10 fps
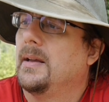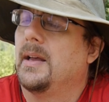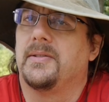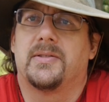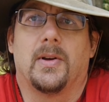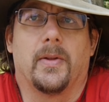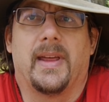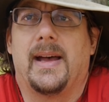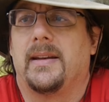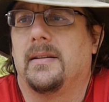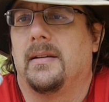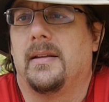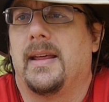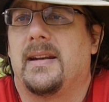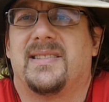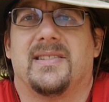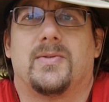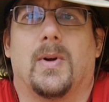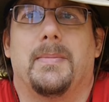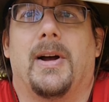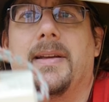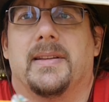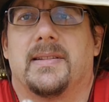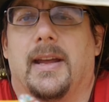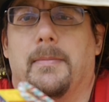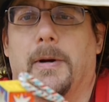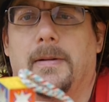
And so that is the story behind this camera.